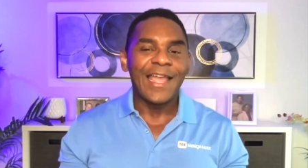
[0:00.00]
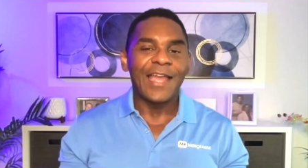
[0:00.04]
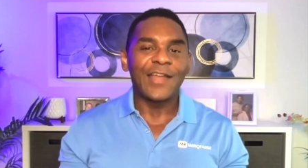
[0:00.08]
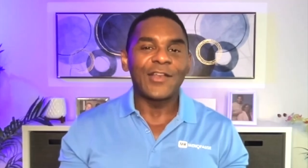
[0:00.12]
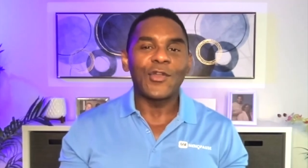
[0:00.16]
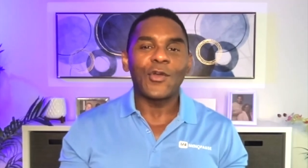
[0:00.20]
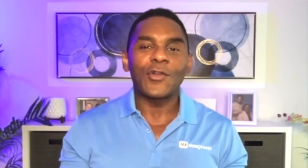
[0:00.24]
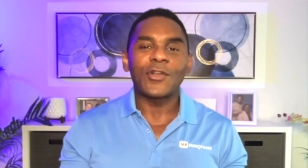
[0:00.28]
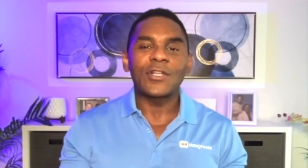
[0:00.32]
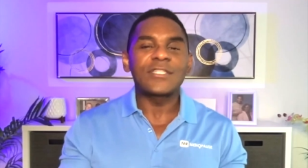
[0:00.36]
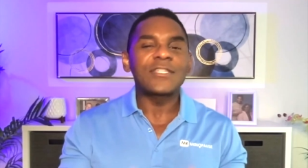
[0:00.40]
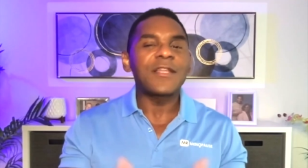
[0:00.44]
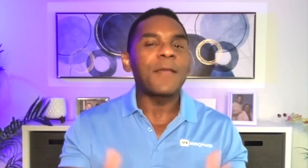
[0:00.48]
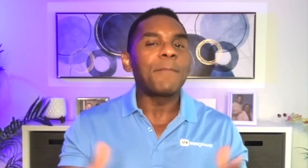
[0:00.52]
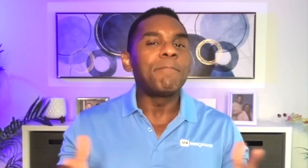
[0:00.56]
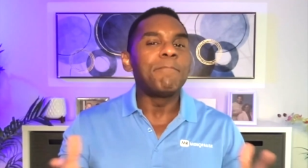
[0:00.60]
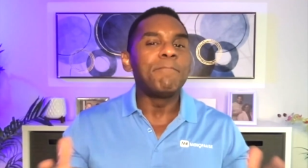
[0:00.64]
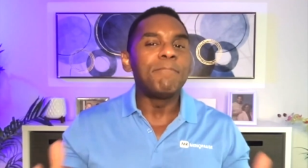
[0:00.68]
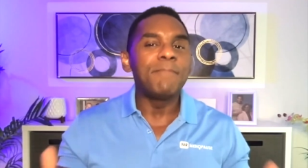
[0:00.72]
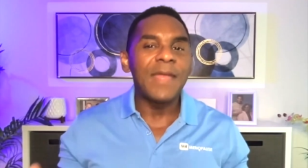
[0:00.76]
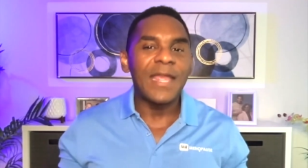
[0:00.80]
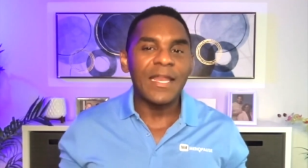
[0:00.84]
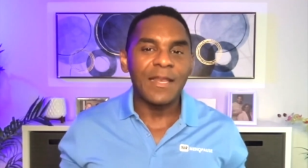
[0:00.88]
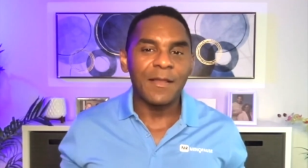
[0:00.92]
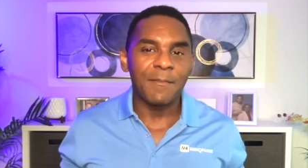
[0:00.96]
in order to
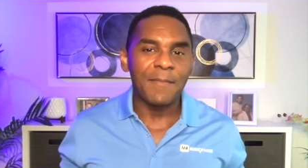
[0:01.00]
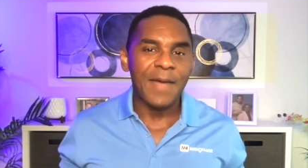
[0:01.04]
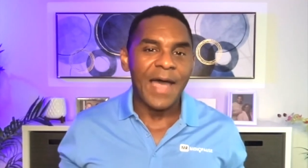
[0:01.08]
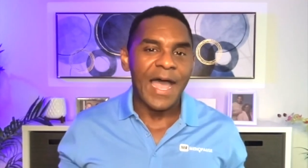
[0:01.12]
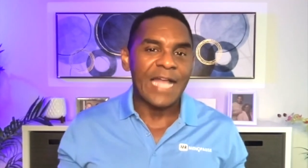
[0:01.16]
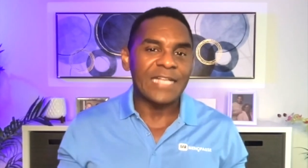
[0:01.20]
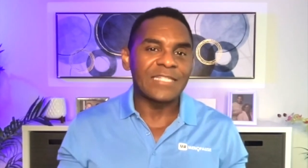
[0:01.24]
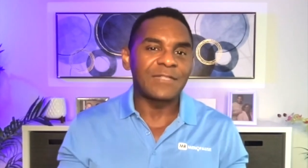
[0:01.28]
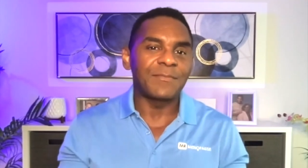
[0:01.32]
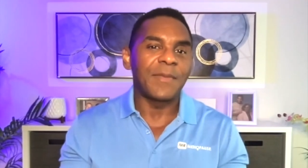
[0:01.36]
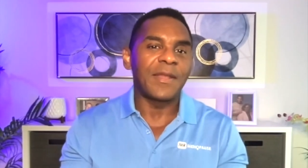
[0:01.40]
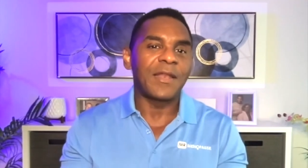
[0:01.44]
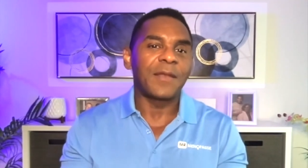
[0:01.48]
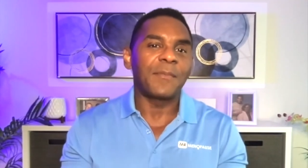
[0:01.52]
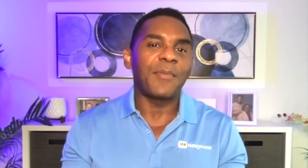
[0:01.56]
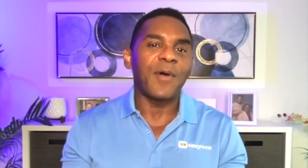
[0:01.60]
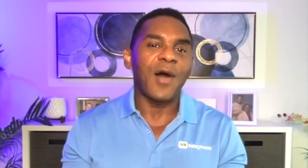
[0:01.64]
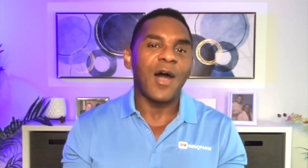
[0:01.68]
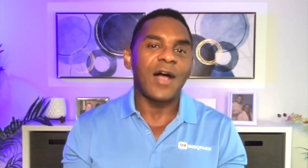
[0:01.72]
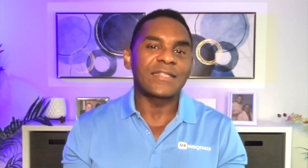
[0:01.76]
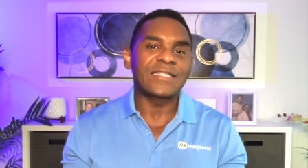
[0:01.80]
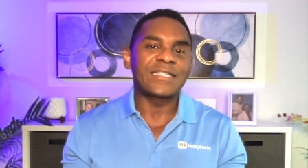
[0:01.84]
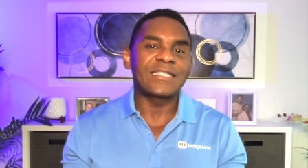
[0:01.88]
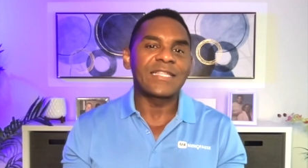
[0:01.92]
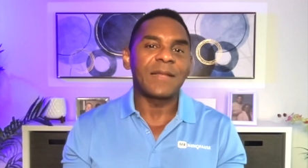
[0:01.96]
minimize
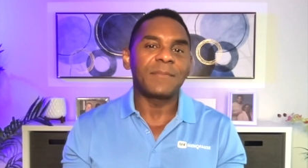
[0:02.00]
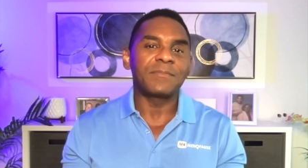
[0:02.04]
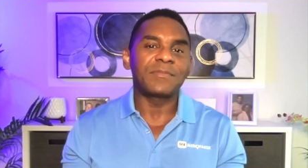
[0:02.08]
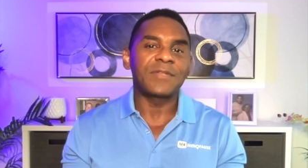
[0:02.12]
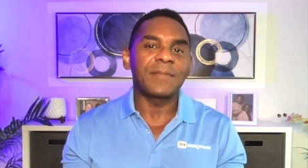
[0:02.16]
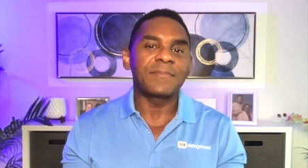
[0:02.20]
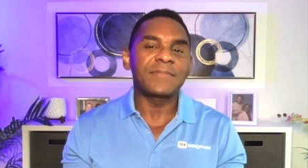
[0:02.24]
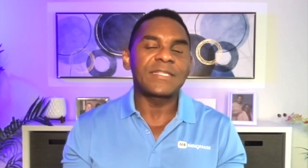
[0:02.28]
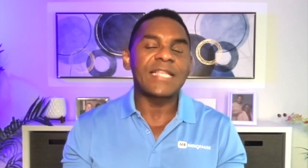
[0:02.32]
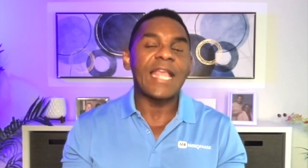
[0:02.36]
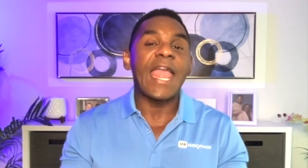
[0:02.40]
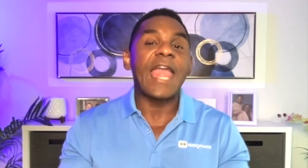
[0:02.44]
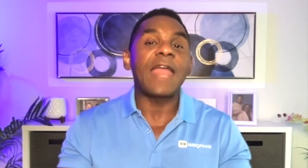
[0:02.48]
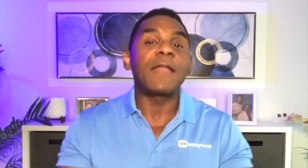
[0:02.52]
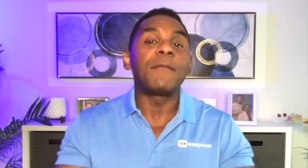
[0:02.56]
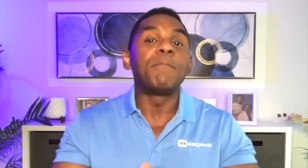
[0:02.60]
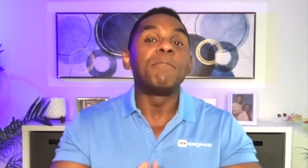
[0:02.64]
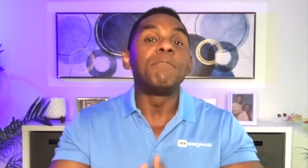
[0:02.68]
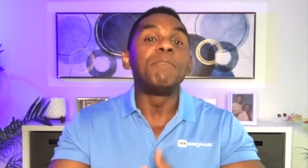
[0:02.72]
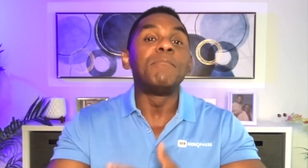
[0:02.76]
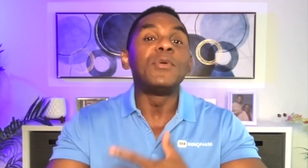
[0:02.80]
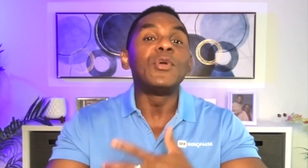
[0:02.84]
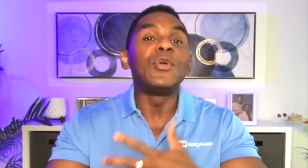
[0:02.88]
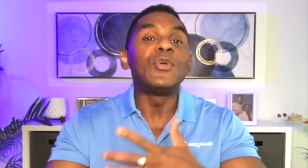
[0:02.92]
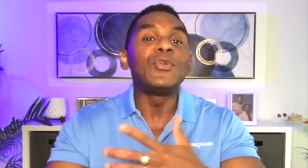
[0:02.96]
menopause symptoms
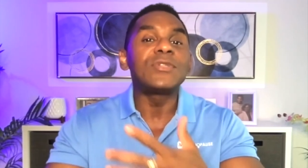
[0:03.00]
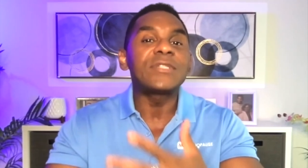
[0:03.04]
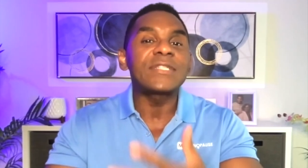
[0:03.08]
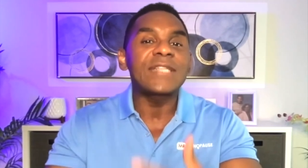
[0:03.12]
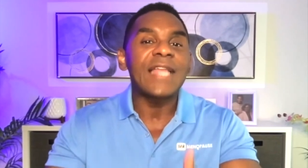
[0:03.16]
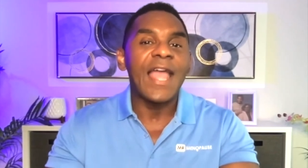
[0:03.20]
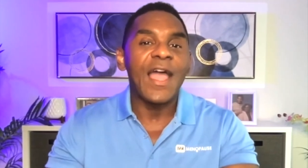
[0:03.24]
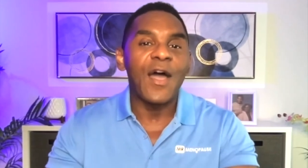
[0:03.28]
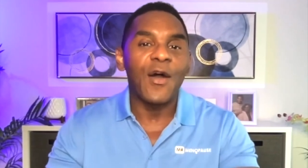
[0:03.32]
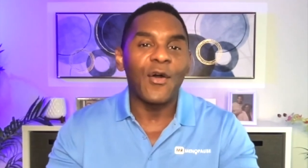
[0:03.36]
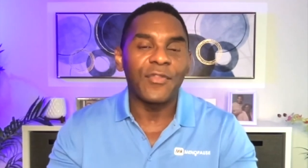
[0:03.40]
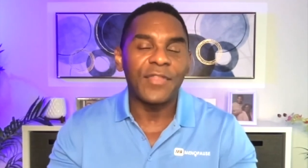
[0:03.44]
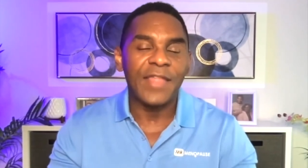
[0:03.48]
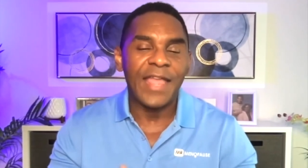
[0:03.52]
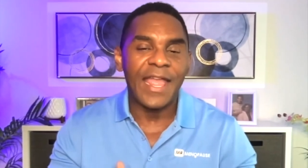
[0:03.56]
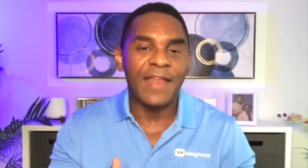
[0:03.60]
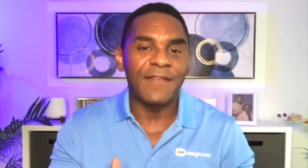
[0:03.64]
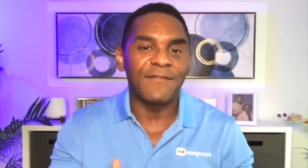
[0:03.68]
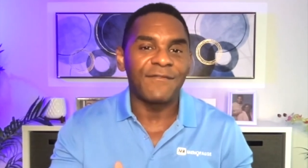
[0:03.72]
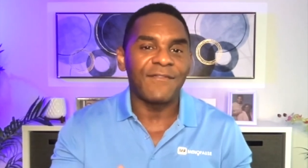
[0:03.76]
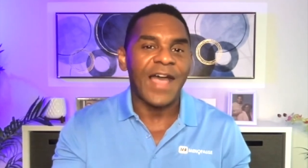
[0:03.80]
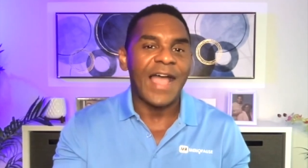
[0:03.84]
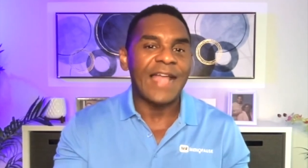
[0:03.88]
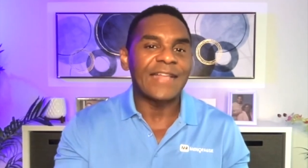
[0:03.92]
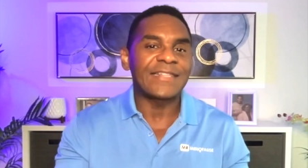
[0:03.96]
and boost health
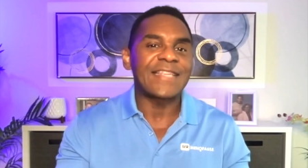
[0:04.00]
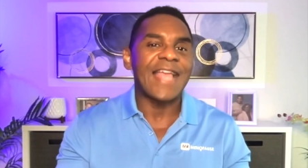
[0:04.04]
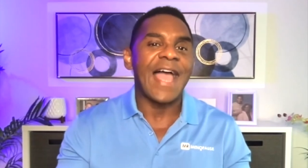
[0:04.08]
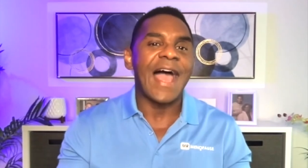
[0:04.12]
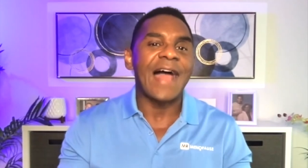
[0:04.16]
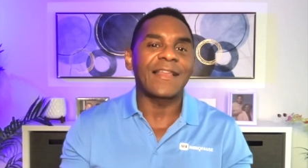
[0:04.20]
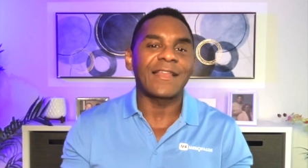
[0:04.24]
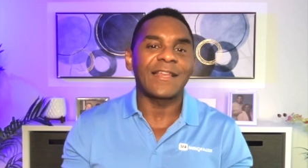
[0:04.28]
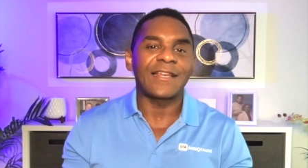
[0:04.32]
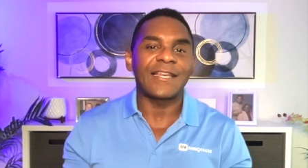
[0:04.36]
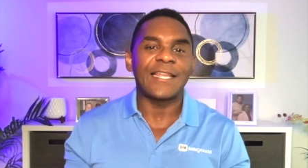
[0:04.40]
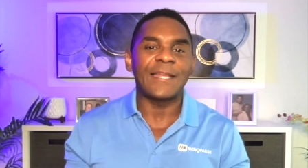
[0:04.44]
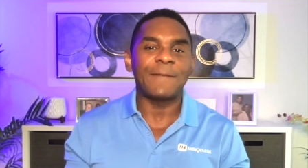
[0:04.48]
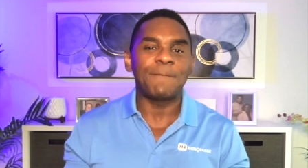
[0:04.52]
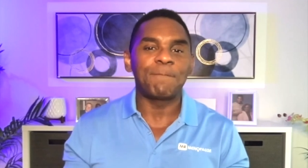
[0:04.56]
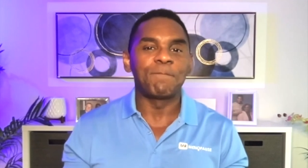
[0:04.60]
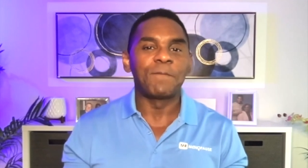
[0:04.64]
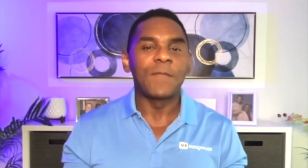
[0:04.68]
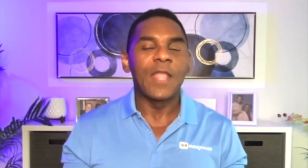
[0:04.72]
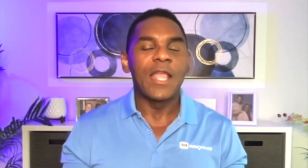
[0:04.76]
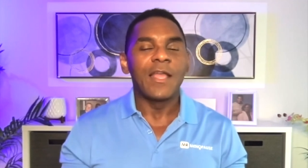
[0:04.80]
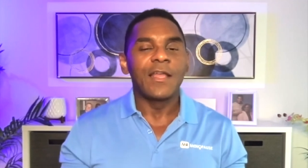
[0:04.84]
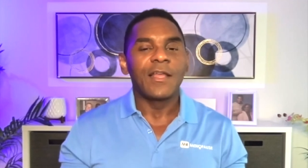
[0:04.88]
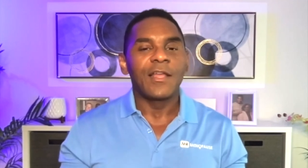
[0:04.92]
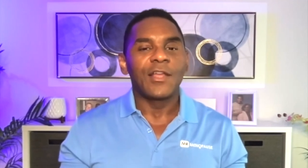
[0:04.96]
and vitality.
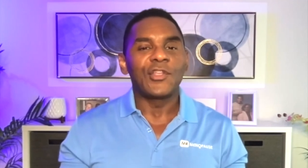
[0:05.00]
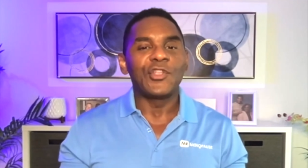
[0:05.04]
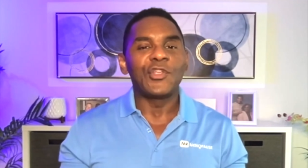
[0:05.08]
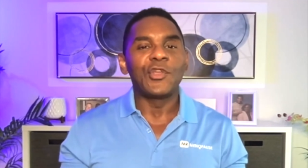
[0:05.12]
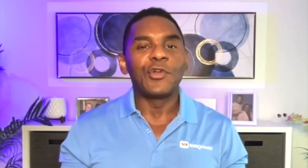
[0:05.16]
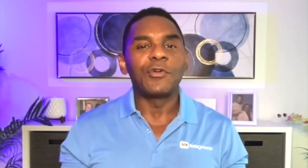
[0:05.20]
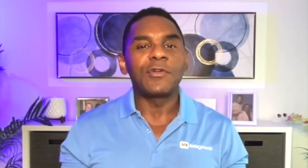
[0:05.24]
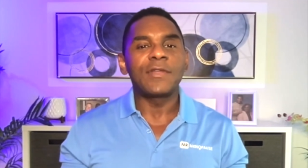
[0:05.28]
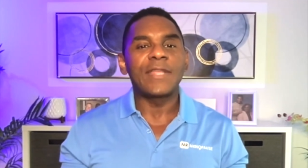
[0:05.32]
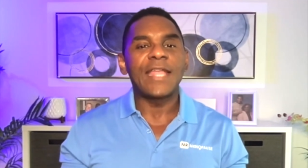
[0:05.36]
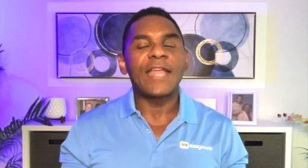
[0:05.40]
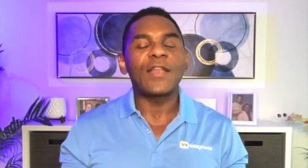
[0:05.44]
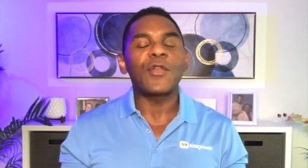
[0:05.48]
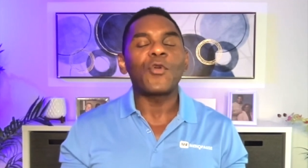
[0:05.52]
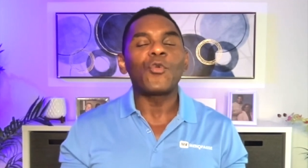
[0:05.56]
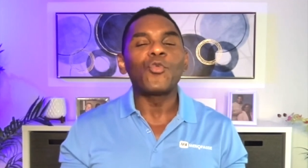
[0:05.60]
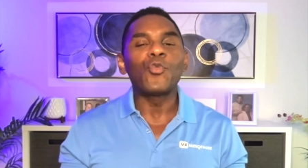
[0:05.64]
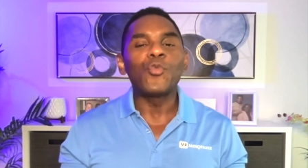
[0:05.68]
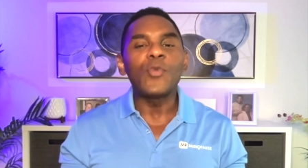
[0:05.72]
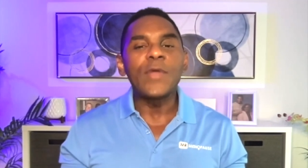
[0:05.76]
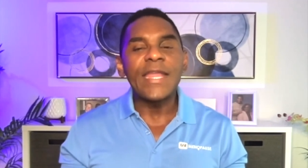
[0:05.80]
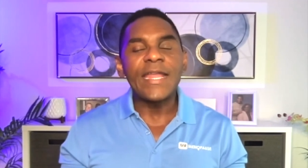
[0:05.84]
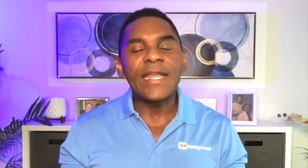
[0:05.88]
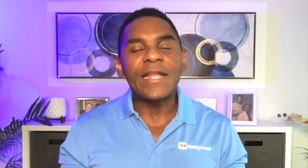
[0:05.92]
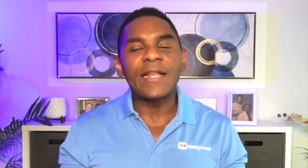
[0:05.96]
You'll get
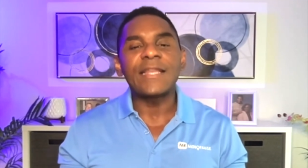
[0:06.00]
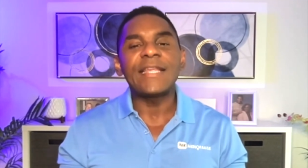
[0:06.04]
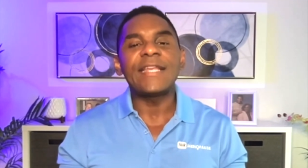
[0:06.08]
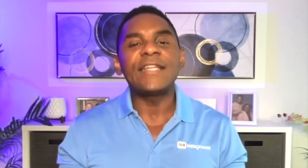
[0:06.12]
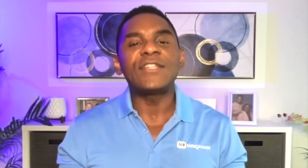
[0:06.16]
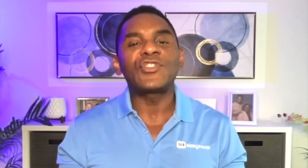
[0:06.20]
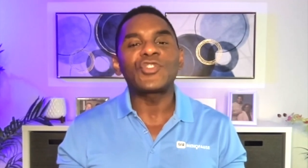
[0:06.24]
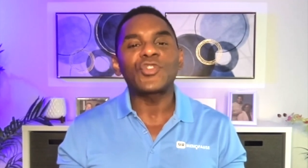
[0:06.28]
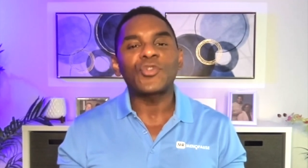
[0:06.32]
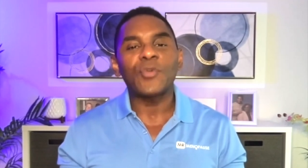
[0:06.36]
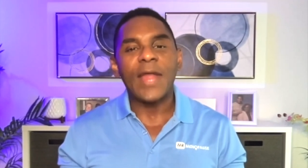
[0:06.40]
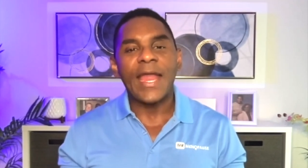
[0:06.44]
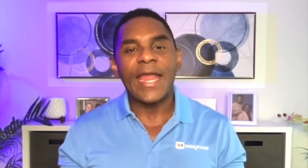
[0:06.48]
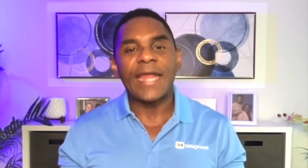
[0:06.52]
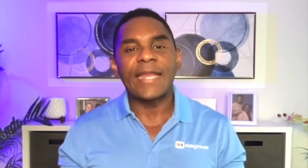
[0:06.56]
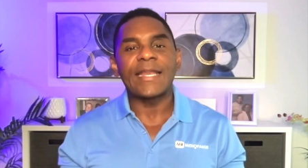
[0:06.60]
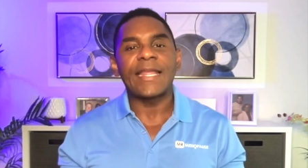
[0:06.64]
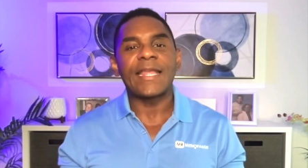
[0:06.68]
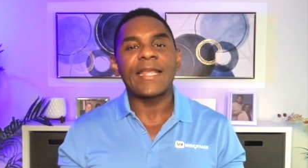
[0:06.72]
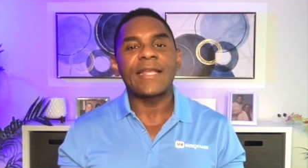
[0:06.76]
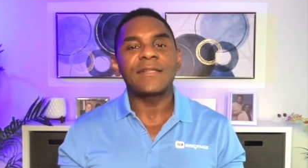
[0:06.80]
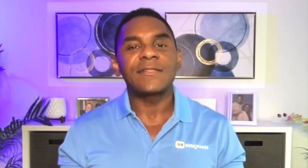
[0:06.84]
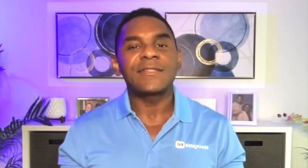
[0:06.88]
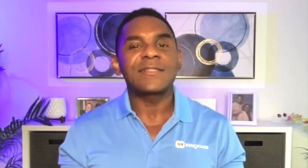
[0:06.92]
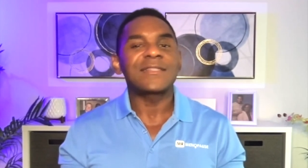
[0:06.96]
weekly
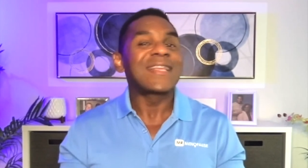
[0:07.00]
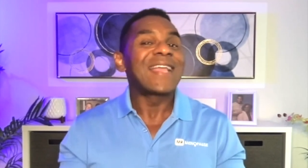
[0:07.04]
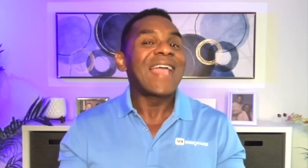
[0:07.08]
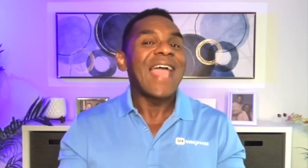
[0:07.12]
trainings,